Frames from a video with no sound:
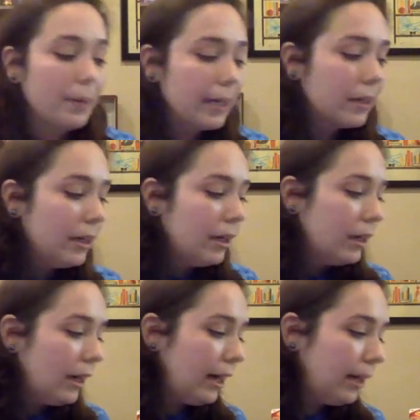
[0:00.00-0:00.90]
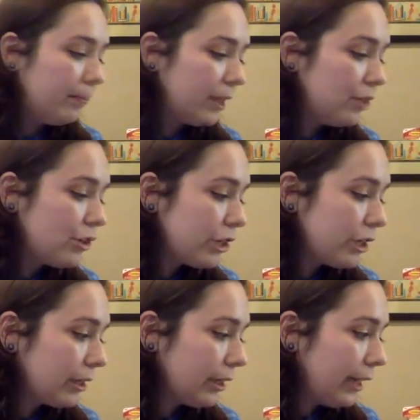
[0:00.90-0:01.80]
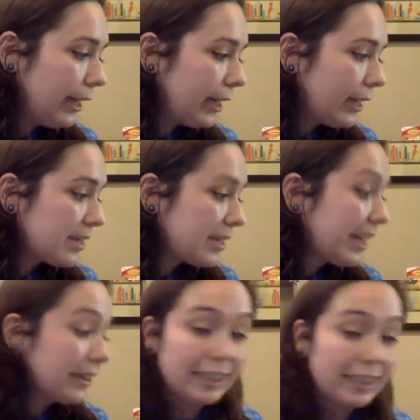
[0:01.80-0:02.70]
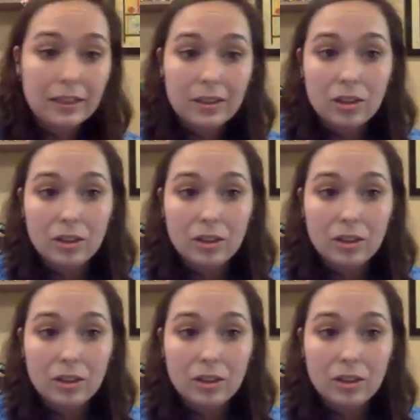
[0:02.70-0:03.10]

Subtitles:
But if you took like Stanley,